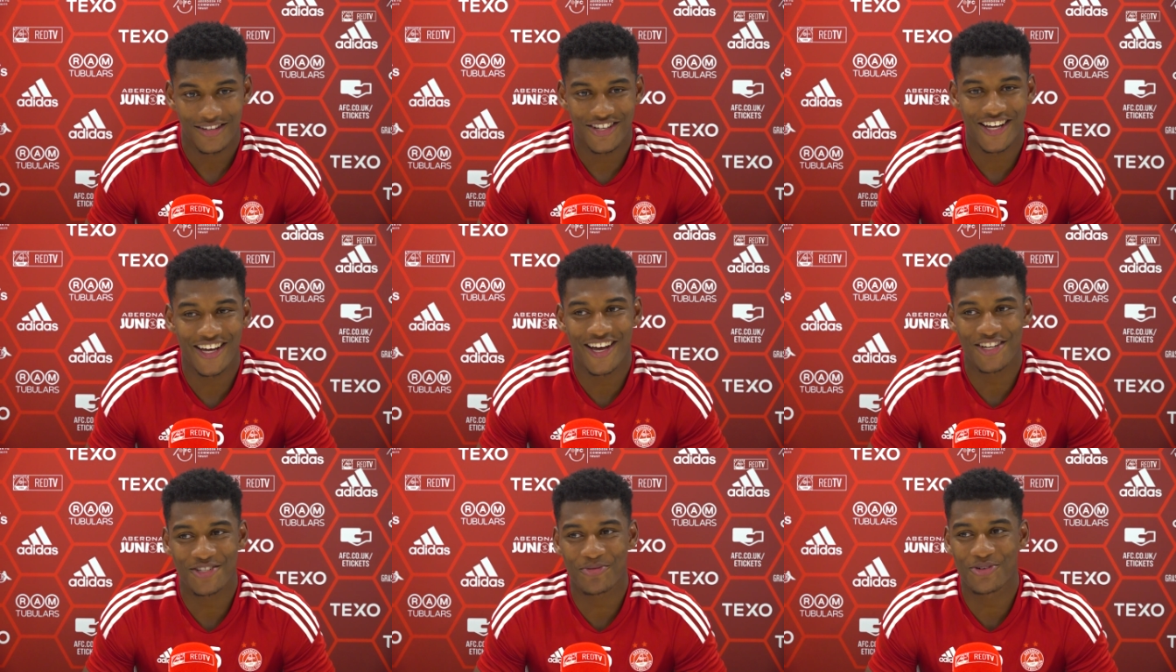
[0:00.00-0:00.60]

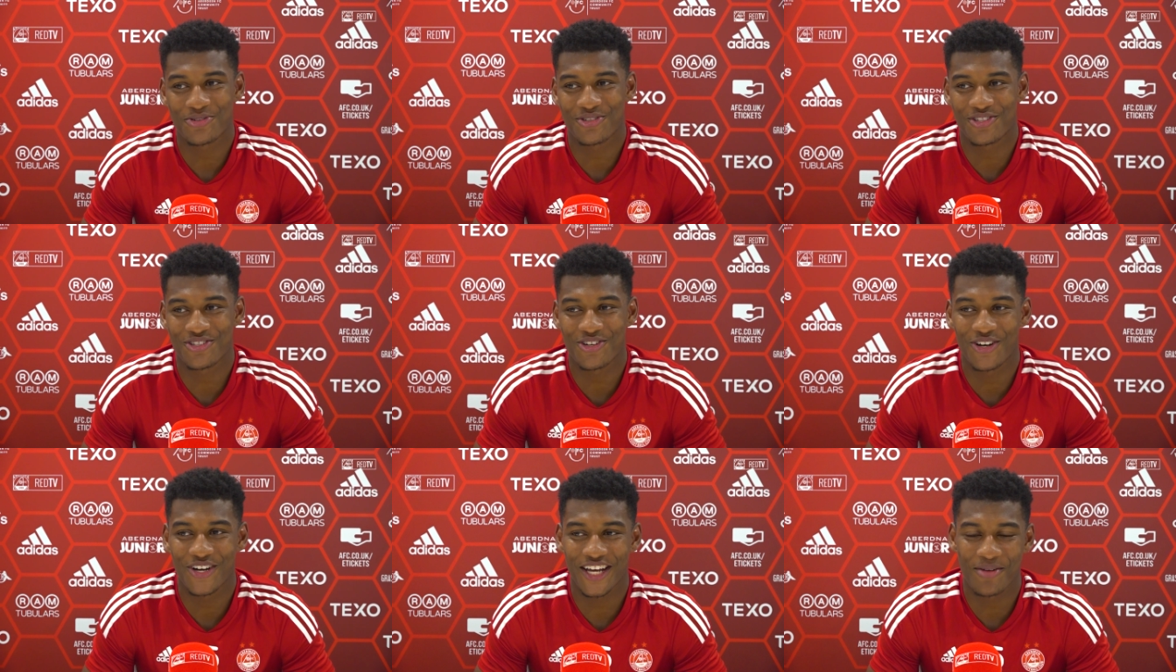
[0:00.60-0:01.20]
Yeah, I spoke to
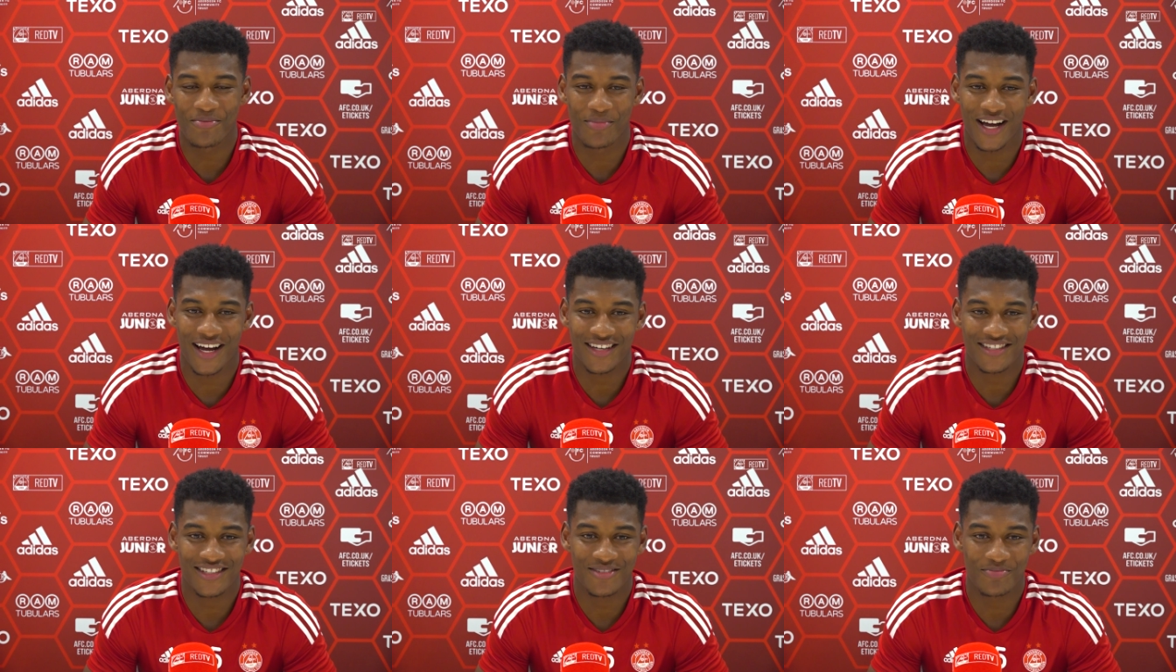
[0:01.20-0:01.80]
Scotty and
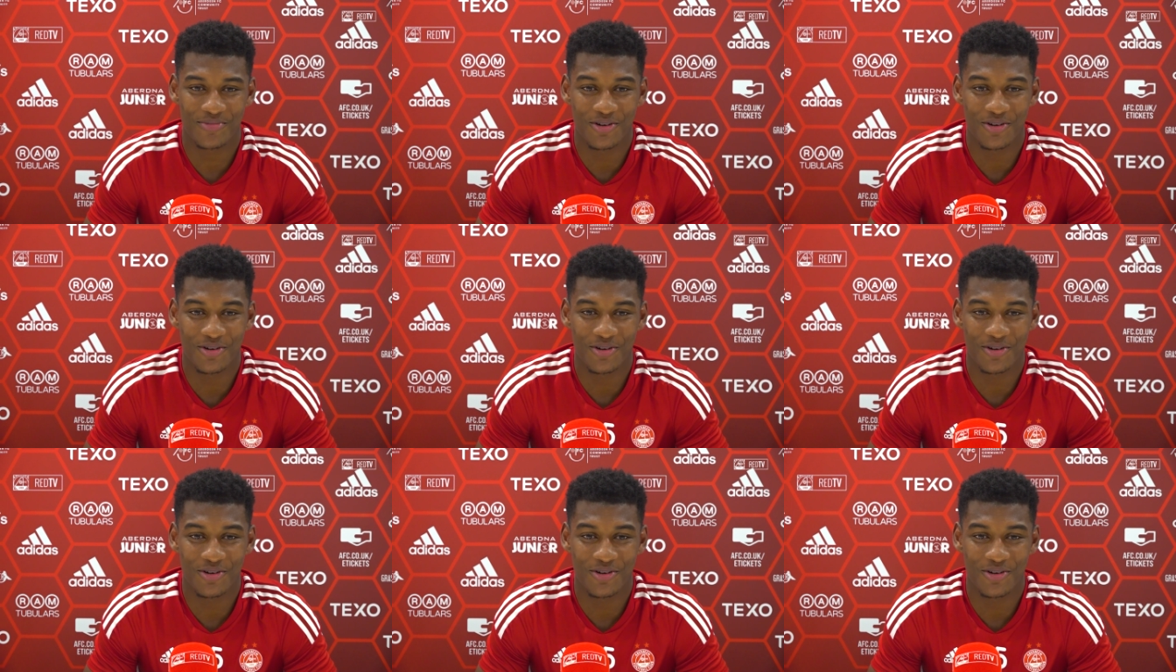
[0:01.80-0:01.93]
Max.